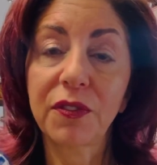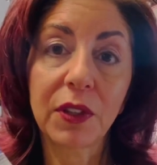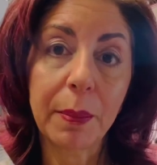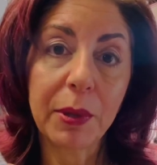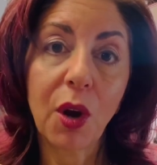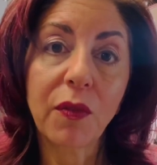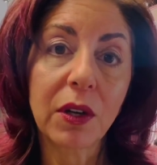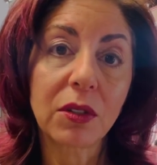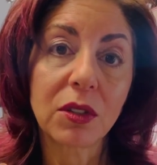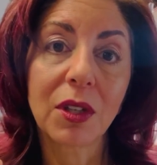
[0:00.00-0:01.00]
Flip it
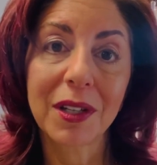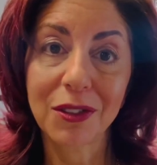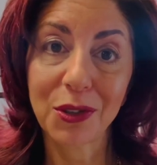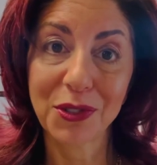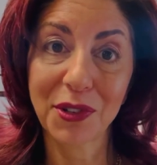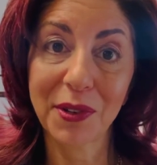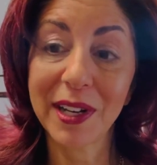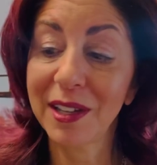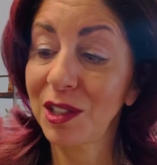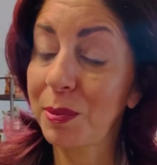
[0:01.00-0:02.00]
over, look at those
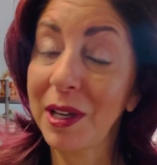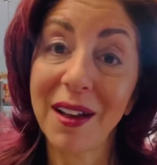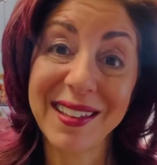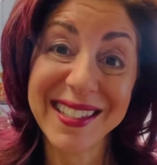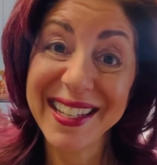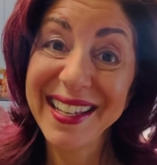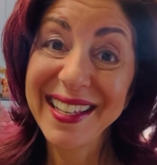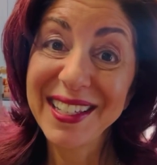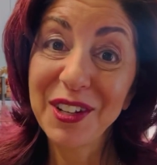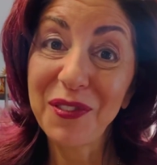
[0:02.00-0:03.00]
ingredients, because
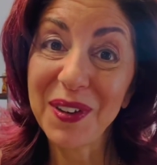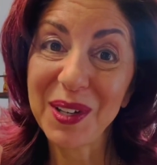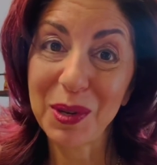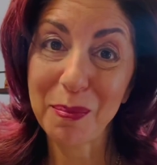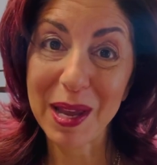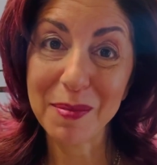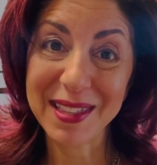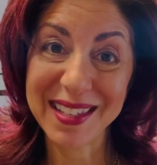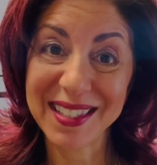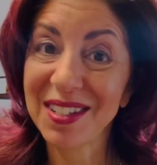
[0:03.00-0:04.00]
you're feeding your baby
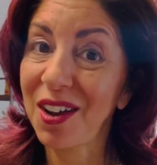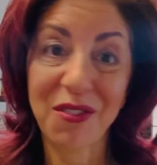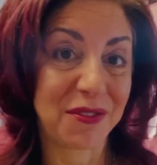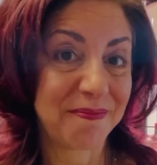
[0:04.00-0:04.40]
this stuff.